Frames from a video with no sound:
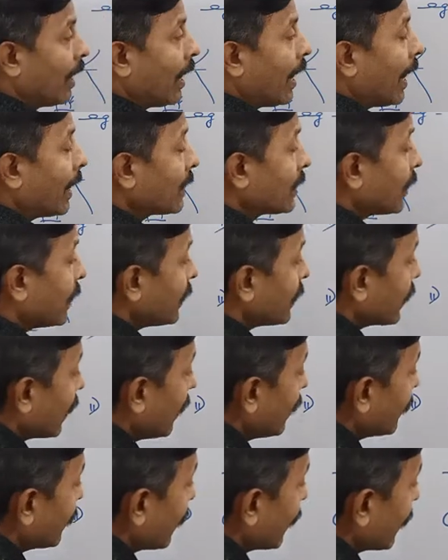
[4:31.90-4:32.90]
As a
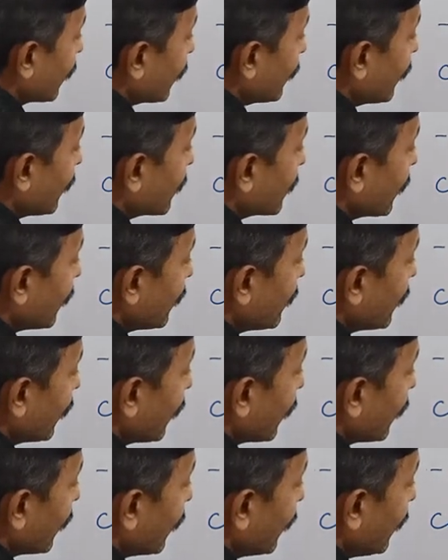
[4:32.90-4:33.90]
result, this is
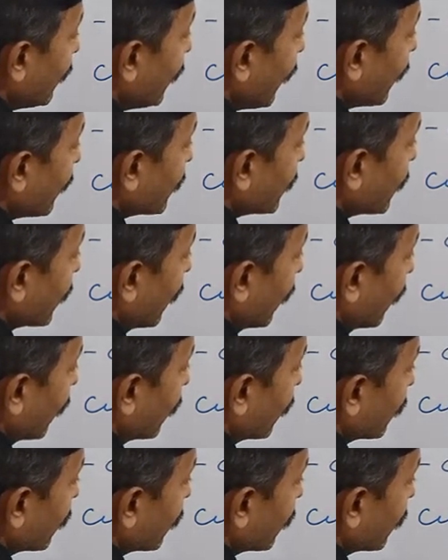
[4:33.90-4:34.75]
reduction.